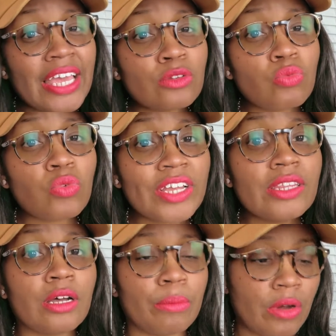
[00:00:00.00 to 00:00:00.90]
and
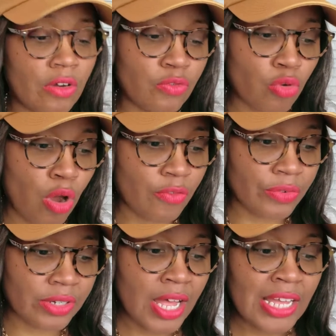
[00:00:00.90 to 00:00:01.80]
rhythm of Crawford?